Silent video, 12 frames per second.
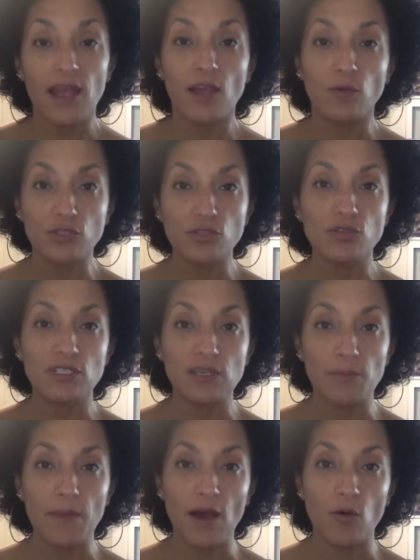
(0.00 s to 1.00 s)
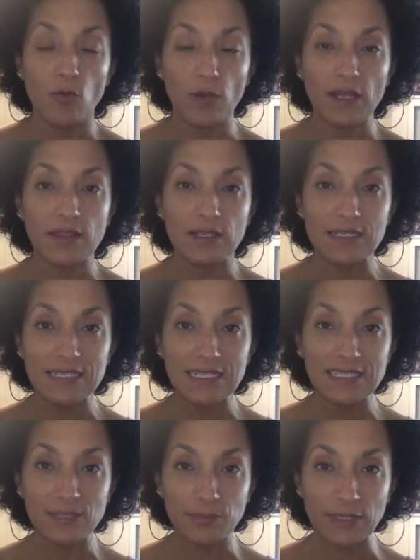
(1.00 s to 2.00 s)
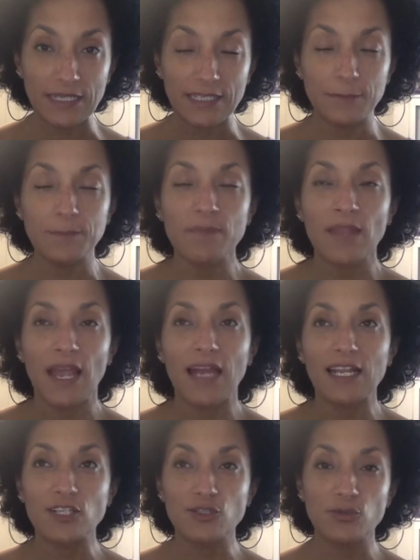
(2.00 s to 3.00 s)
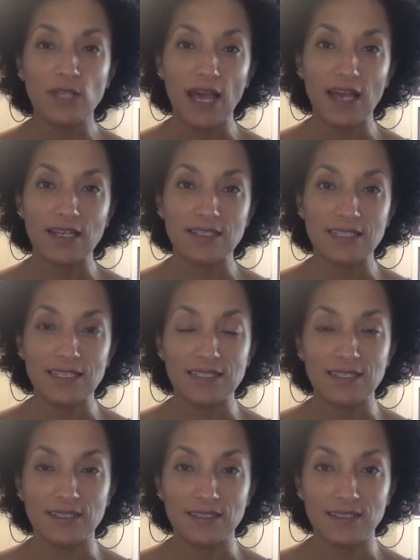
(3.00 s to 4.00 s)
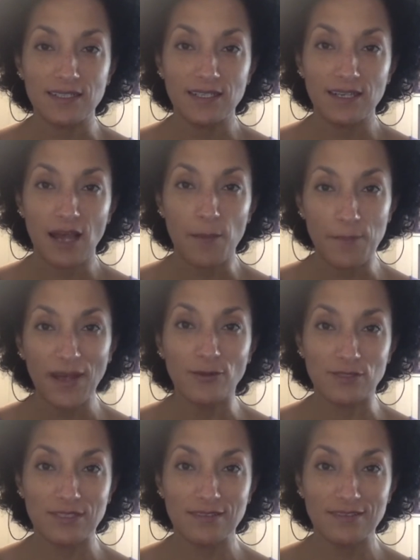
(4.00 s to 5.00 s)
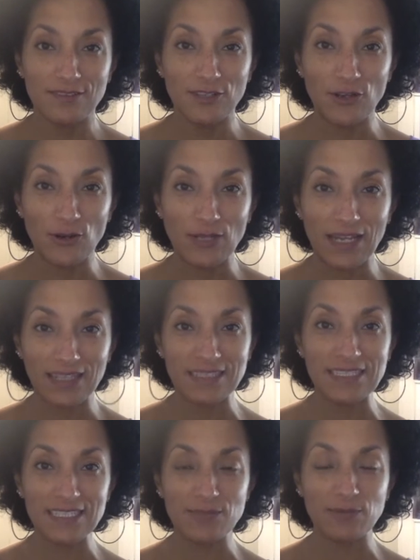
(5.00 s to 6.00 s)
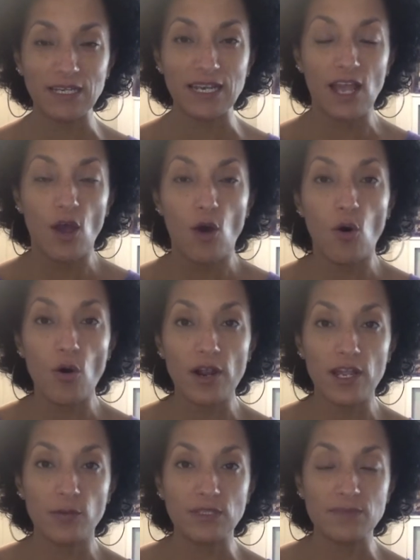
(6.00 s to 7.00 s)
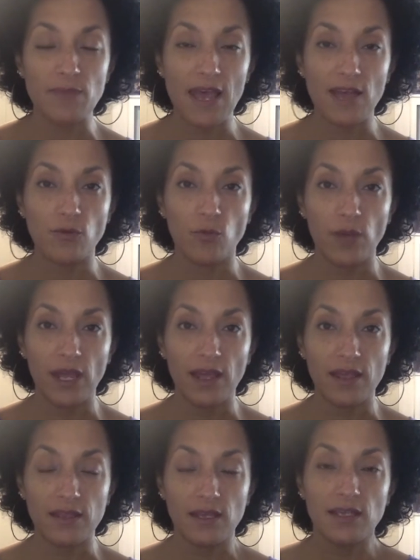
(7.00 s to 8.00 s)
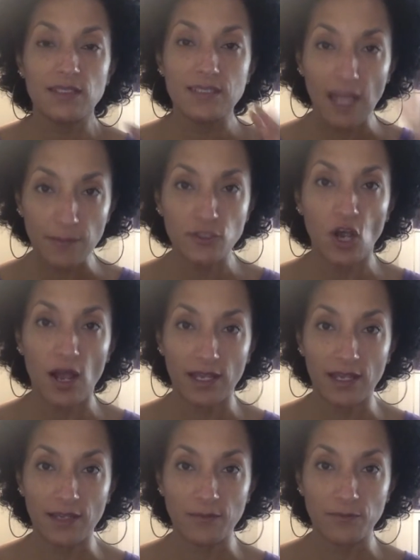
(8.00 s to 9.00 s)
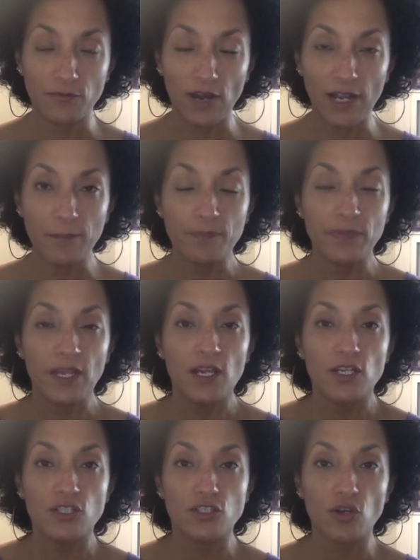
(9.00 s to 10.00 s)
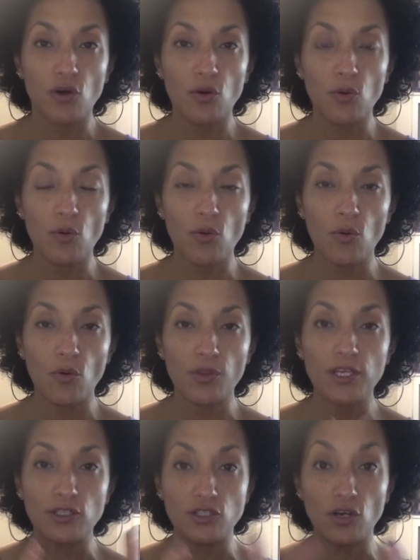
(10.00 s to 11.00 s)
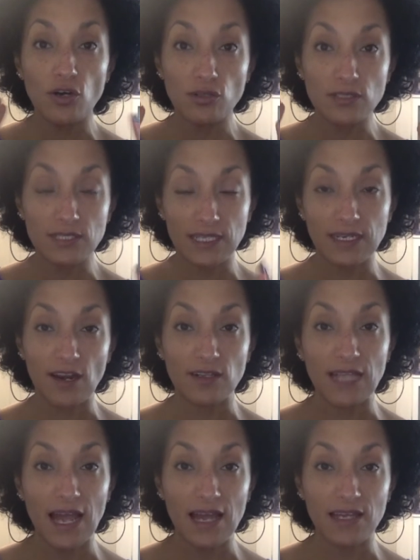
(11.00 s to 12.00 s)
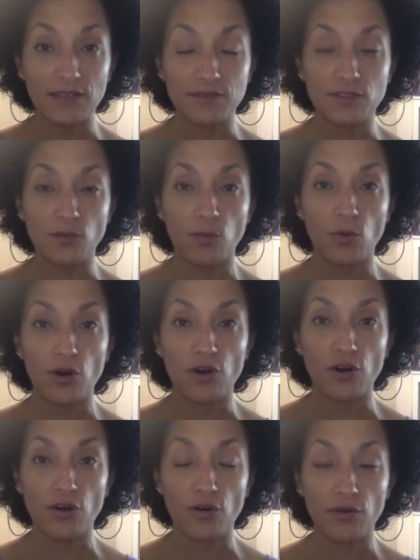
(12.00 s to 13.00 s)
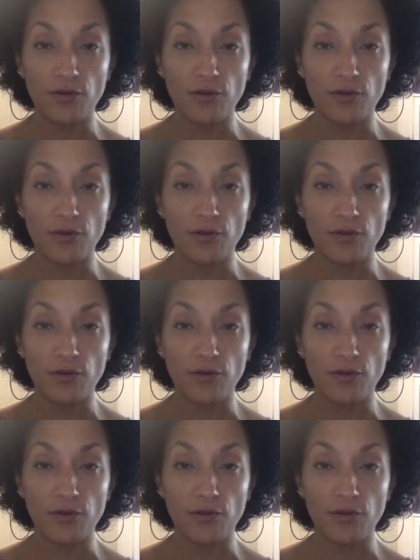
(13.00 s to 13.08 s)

it was usually met with discipline. And I do that because that's a belt, you know, like discipline, or it was met with stop talking, right? So the adults in our lives were